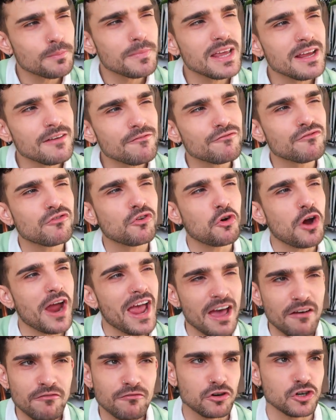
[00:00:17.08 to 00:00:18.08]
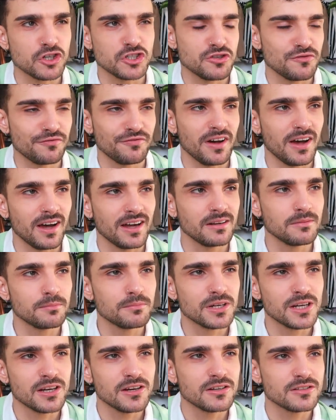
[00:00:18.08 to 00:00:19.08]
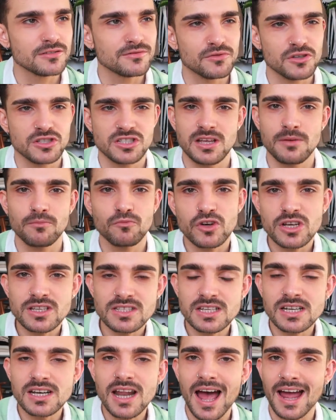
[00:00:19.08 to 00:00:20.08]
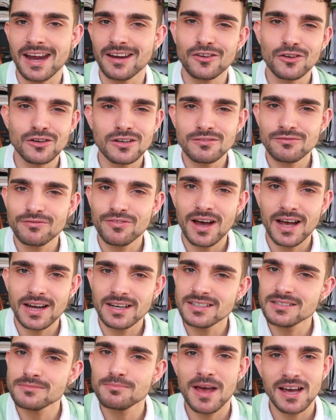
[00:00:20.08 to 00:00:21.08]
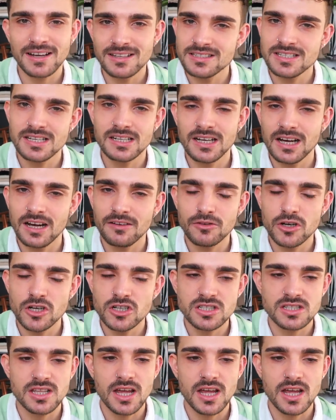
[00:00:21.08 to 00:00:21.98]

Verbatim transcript: me forever to find because for some reason, I couldn't find magazine covers